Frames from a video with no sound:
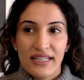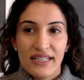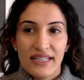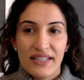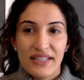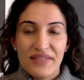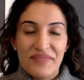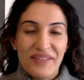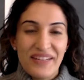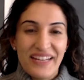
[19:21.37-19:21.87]

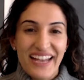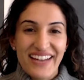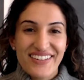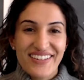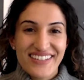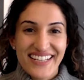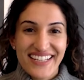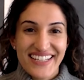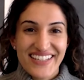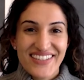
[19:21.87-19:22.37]
in pediatric
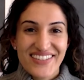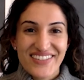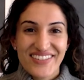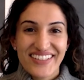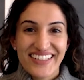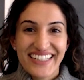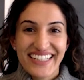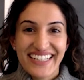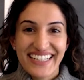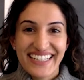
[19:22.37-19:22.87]

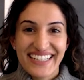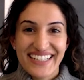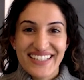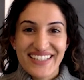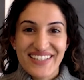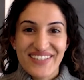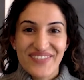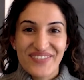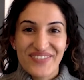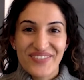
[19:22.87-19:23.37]
dentistry
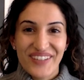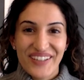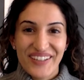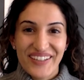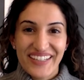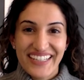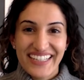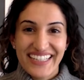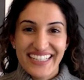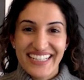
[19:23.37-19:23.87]
is
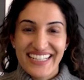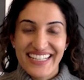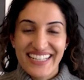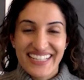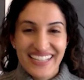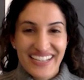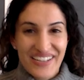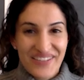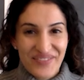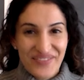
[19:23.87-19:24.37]
very
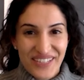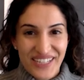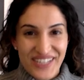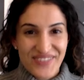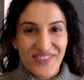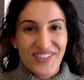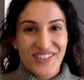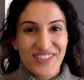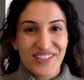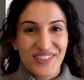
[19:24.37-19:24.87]

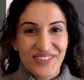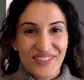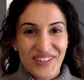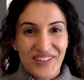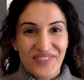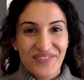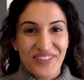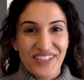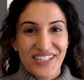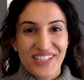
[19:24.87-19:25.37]
unpredictable. Children are
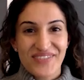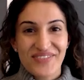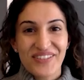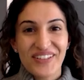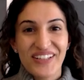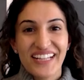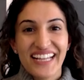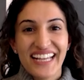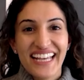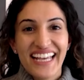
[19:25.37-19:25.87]
unpredictable.
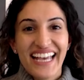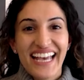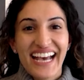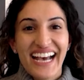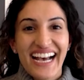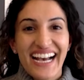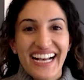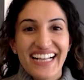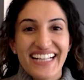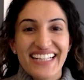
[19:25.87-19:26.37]

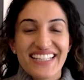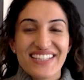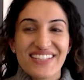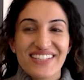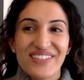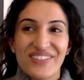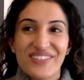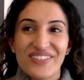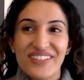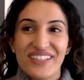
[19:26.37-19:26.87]

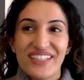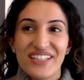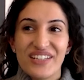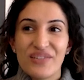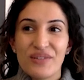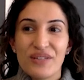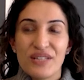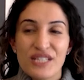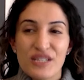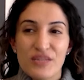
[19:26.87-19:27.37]
So
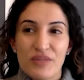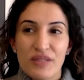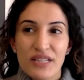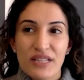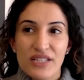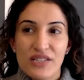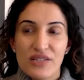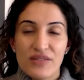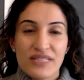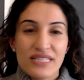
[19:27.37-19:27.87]
we typically
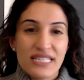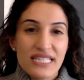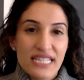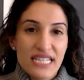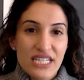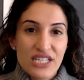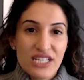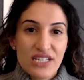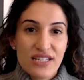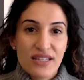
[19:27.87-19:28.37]
do a
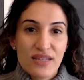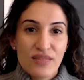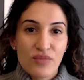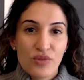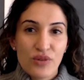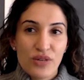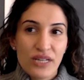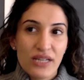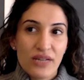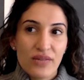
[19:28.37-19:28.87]
sedation in the
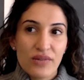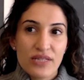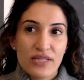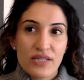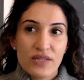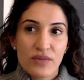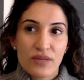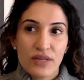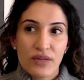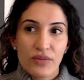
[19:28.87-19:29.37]
morning, which
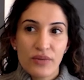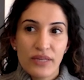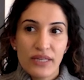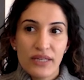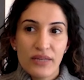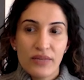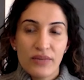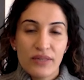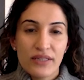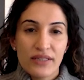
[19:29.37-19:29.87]
is where
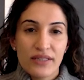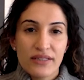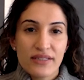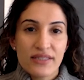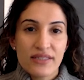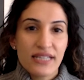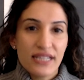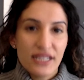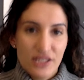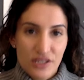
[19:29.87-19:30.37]
we will
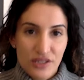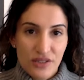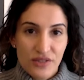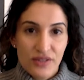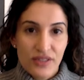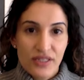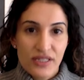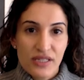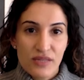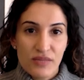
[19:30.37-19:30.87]
sedate
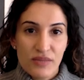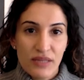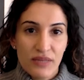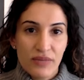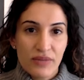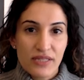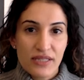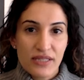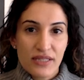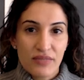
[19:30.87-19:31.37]
children to be
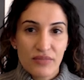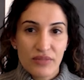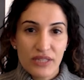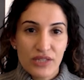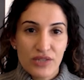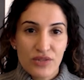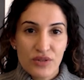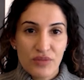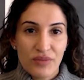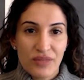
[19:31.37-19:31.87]
able to
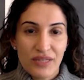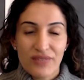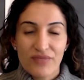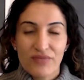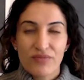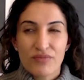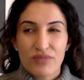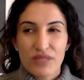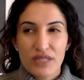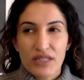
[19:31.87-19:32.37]
complete treatment,
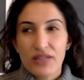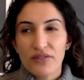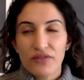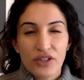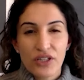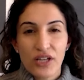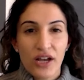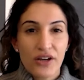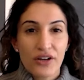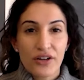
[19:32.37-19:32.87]

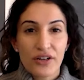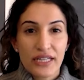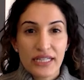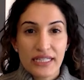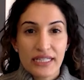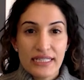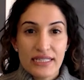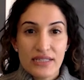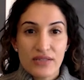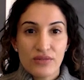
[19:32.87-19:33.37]
particularly for younger
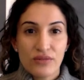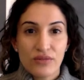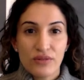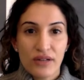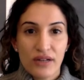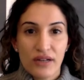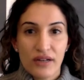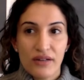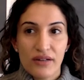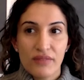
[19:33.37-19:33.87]
kids
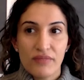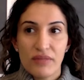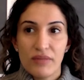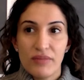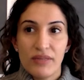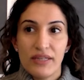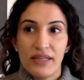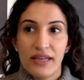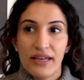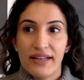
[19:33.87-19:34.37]
who aren't
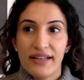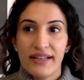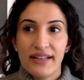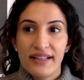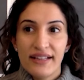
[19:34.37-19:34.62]
maybe yet